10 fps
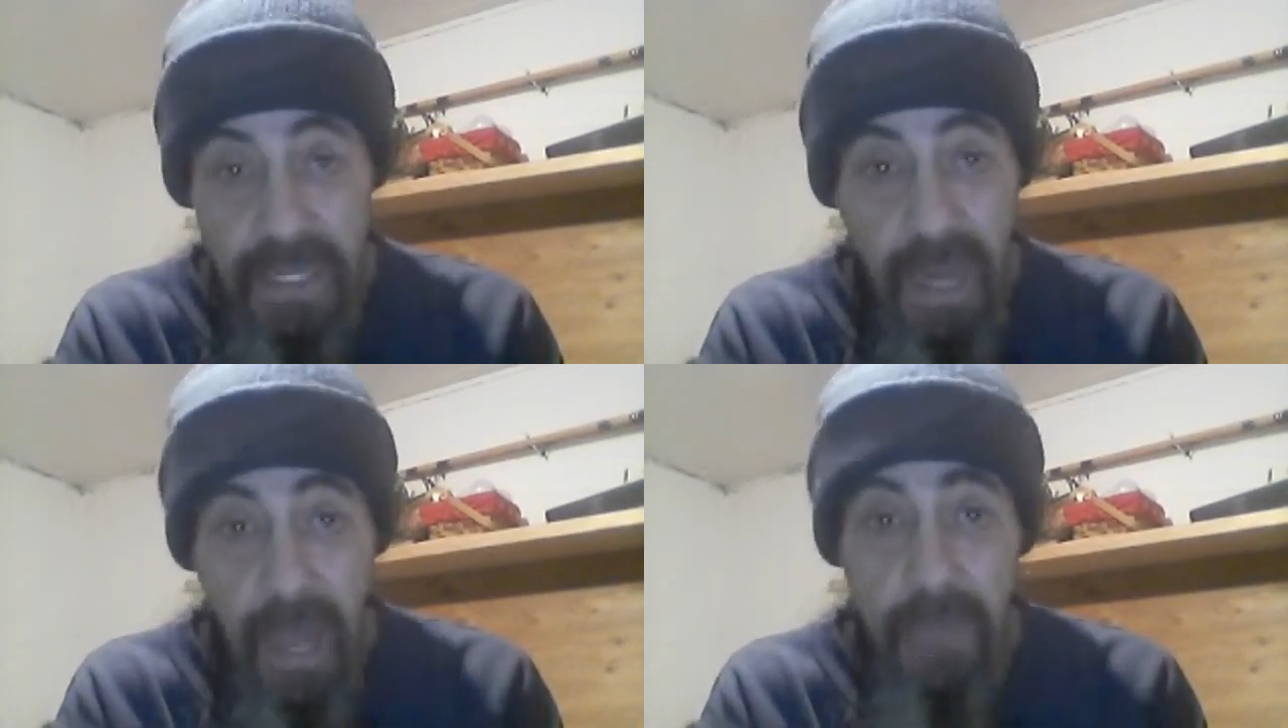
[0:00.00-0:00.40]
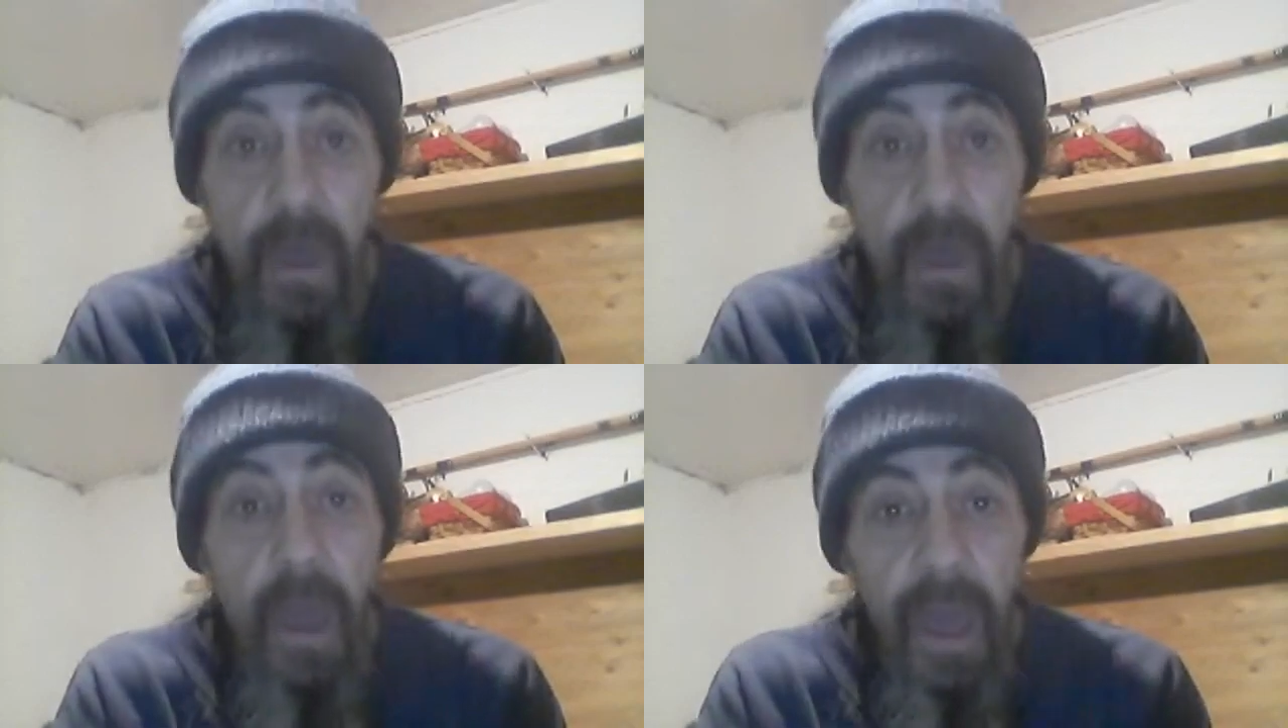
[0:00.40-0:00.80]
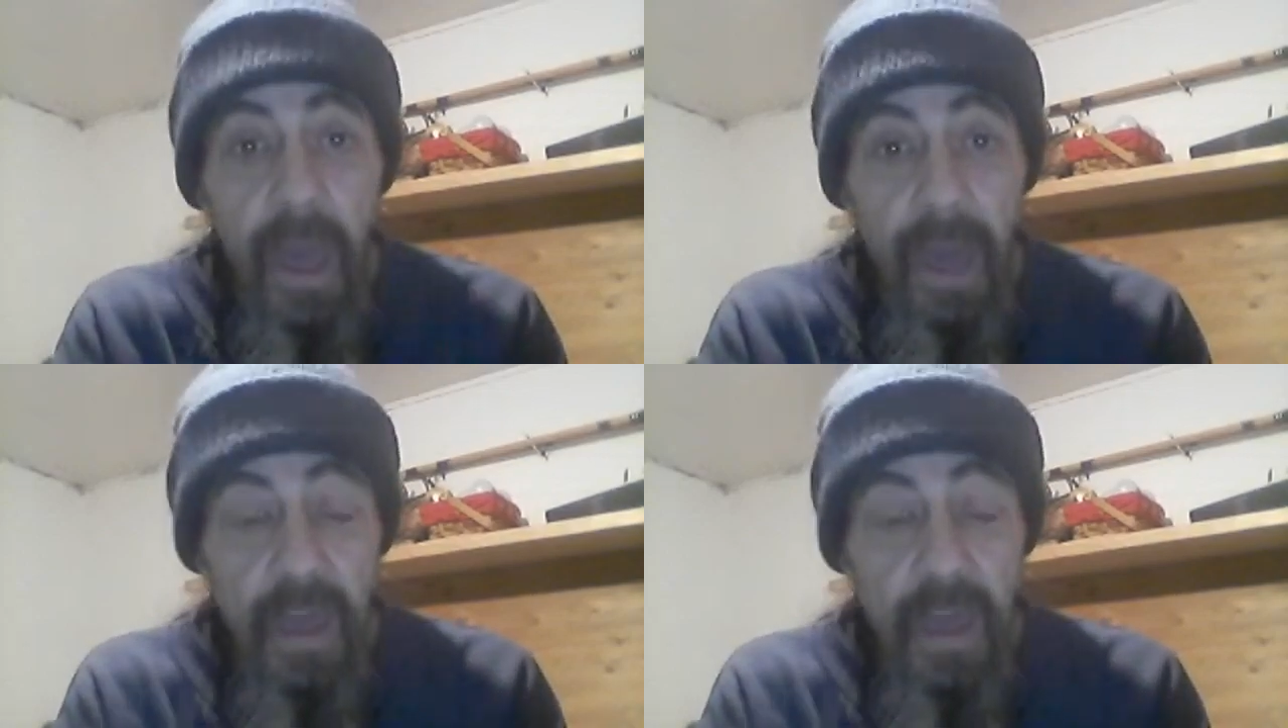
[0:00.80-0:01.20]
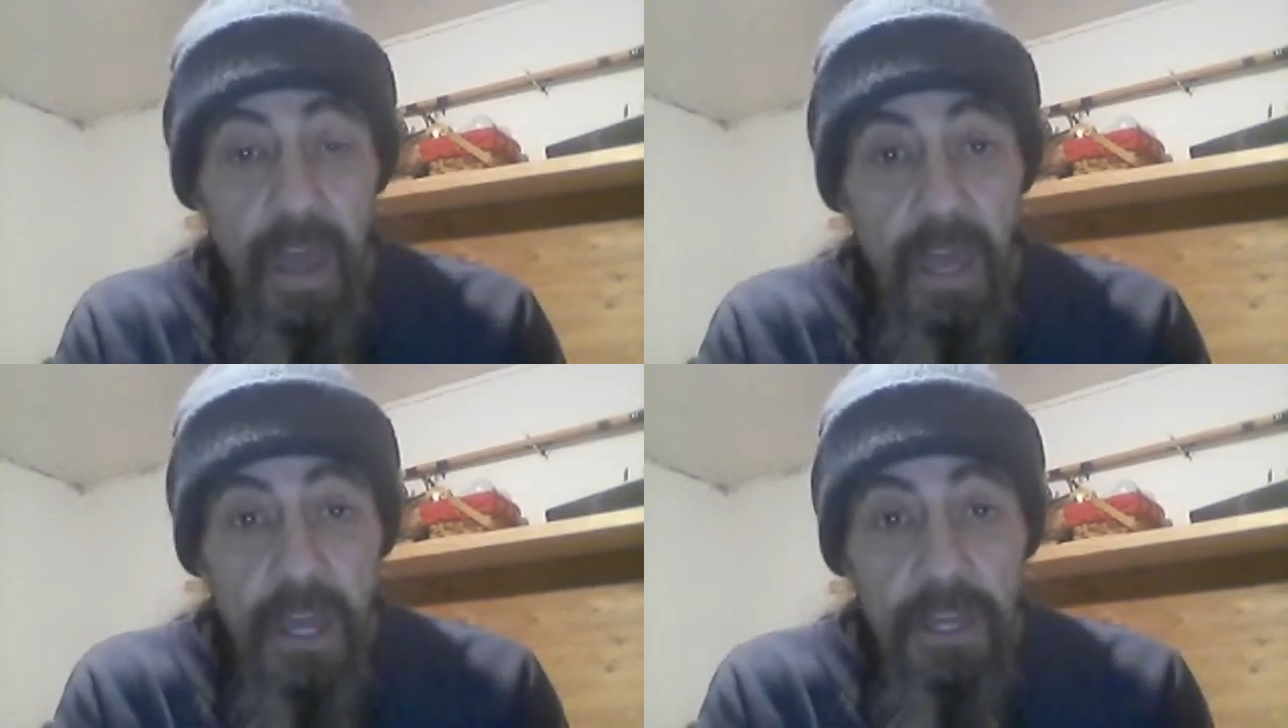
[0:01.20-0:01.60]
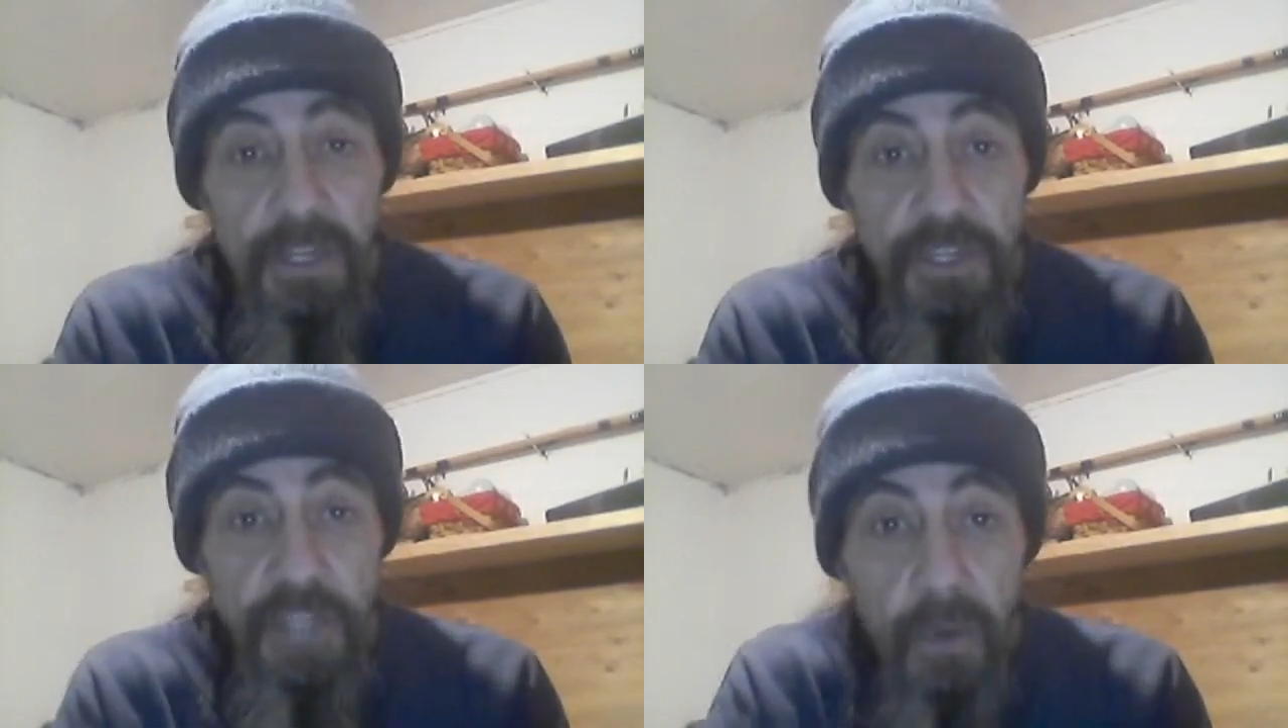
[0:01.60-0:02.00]
life have a
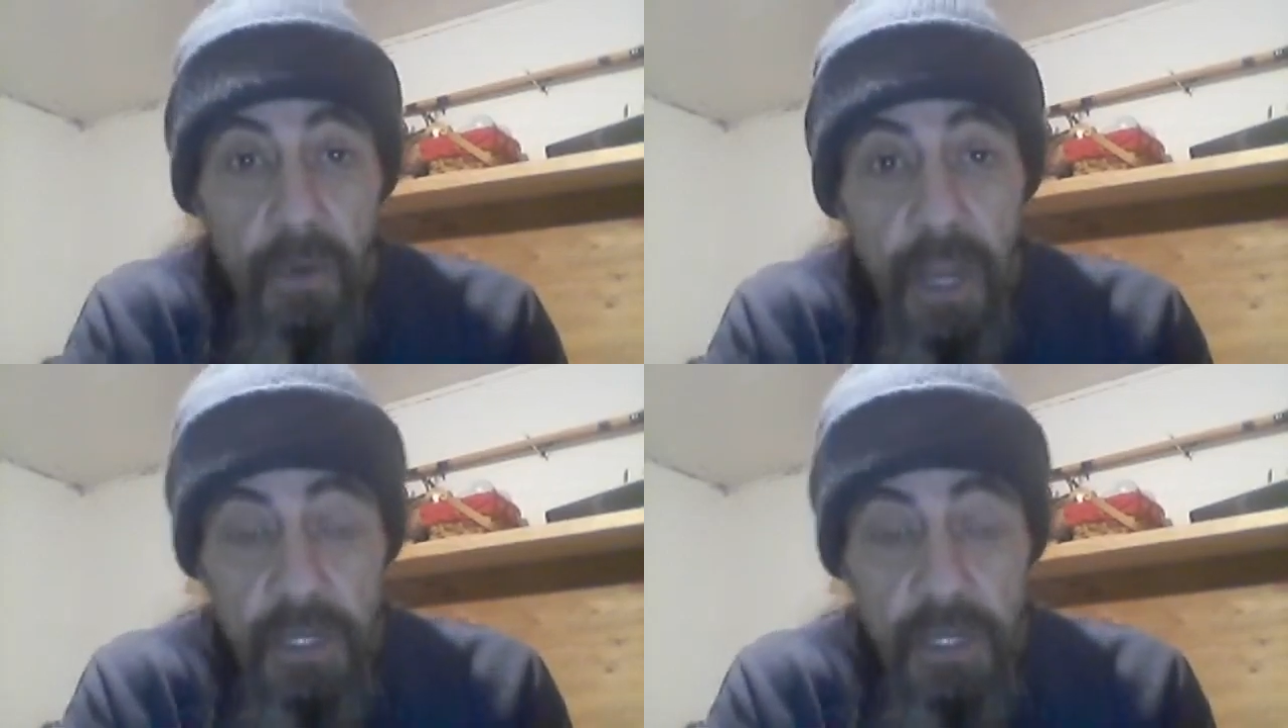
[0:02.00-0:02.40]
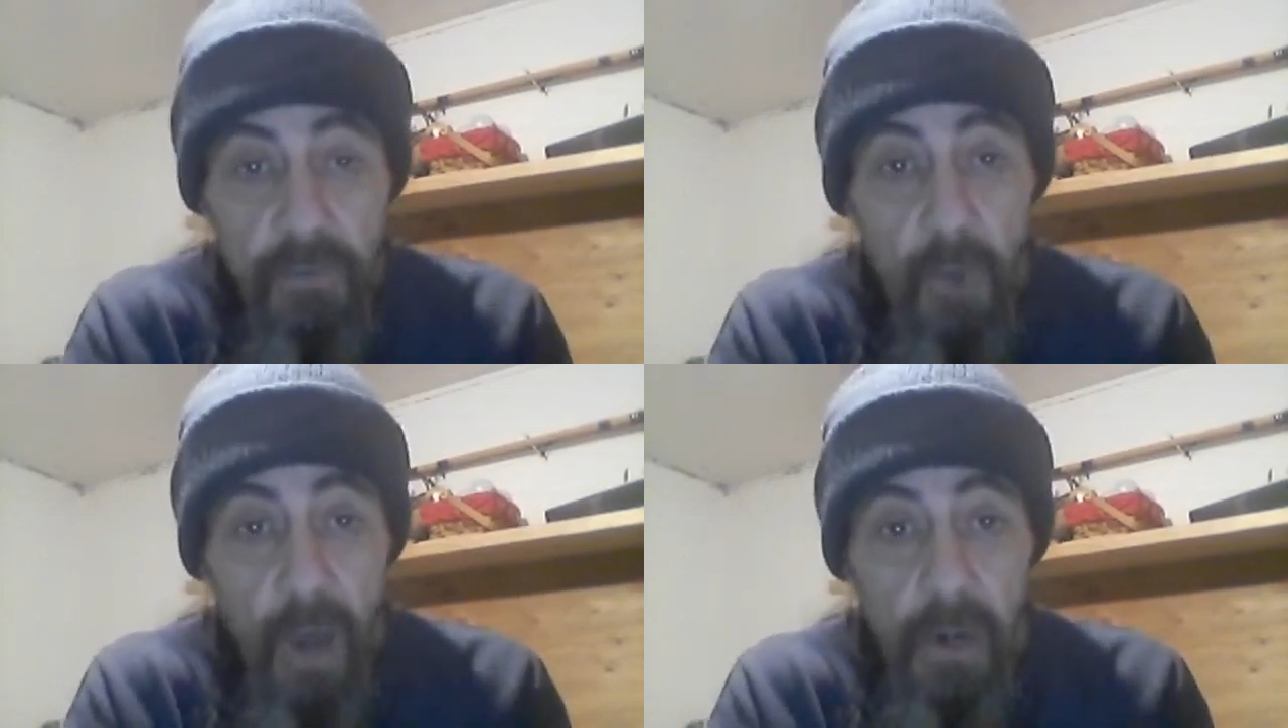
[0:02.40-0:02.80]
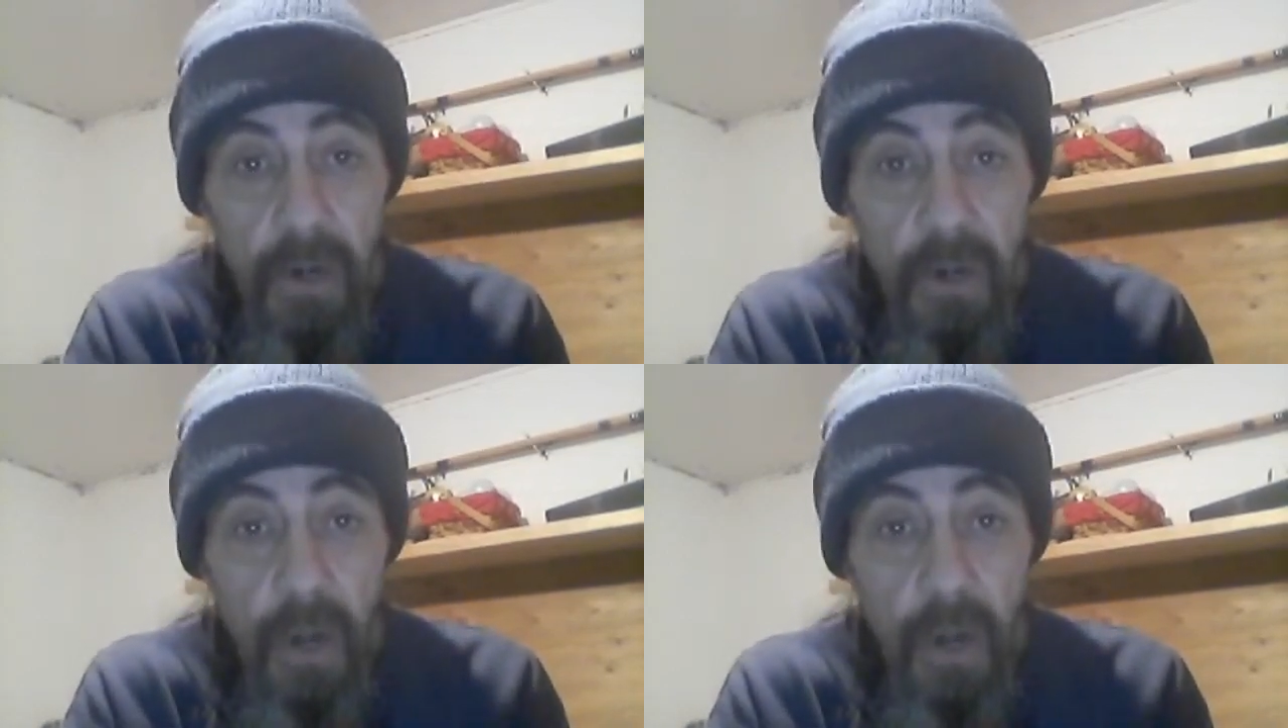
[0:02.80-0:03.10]
generation of water,